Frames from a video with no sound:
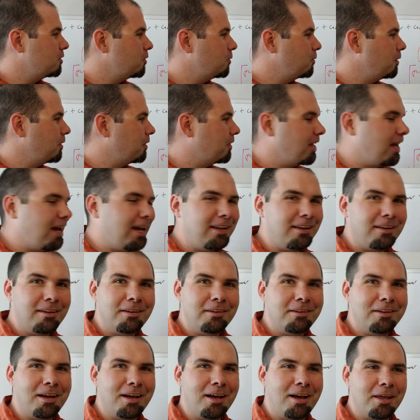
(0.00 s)
So with
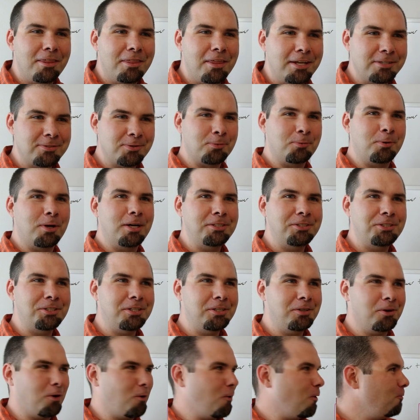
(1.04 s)
that, uh, thanks for
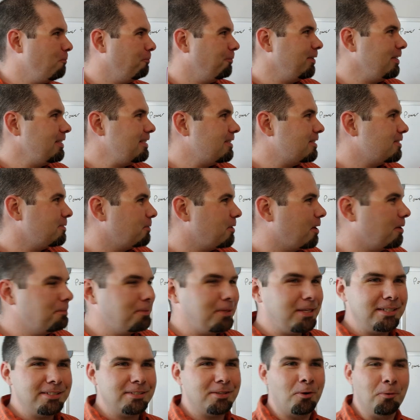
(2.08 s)
watching. Hopefully some
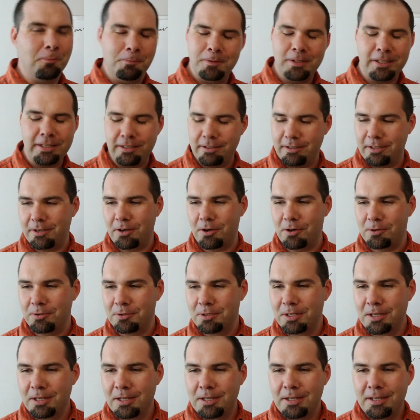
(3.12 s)
companies, hopefully, you
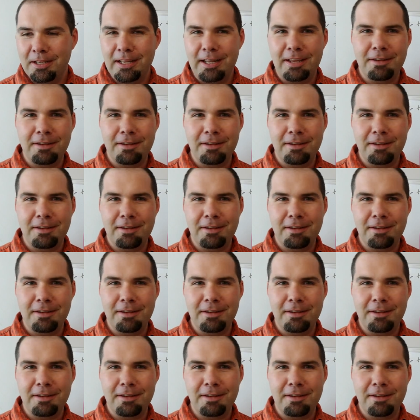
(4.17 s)
know,